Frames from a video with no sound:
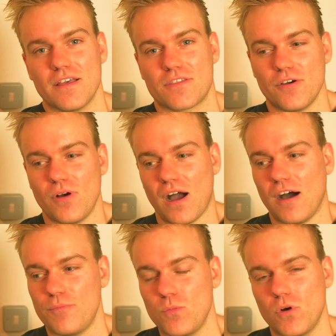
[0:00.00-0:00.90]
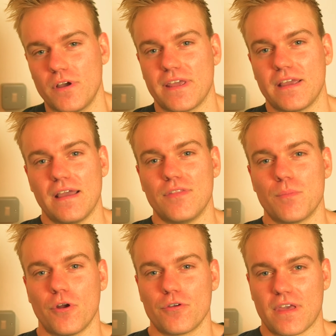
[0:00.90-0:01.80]
So I've been working in the
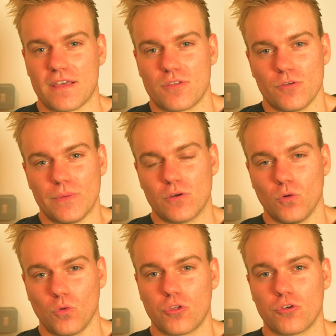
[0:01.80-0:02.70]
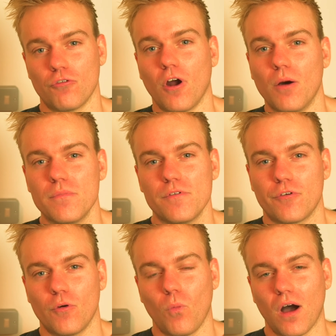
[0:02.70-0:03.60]
process that we call Scrum
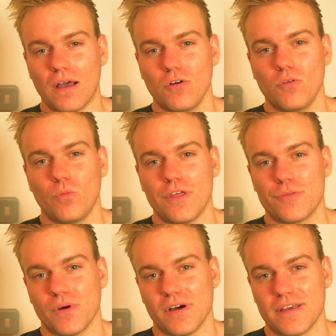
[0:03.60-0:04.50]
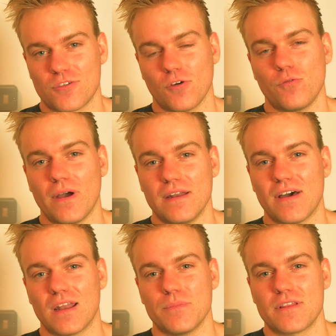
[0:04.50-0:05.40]
for a while with my software
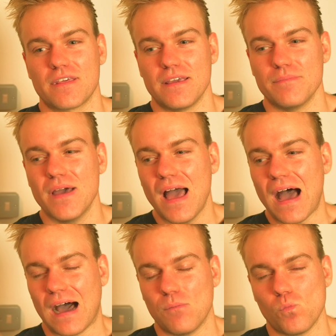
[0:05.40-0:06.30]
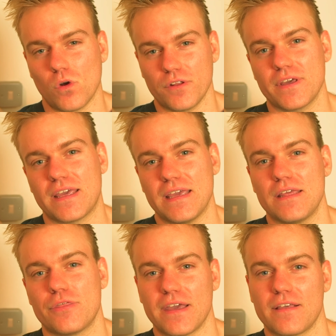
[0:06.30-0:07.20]
development team. One of the
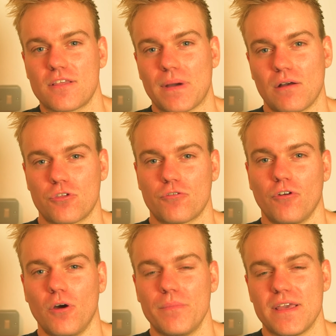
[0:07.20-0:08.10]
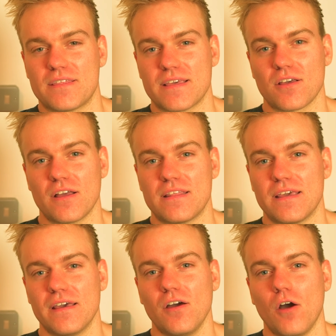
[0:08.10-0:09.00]
key things about Scrum is this
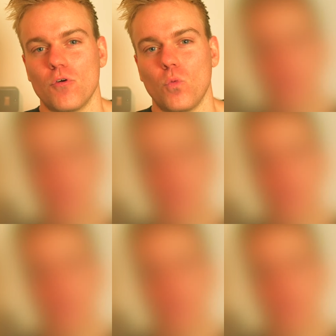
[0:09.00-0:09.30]
idea of a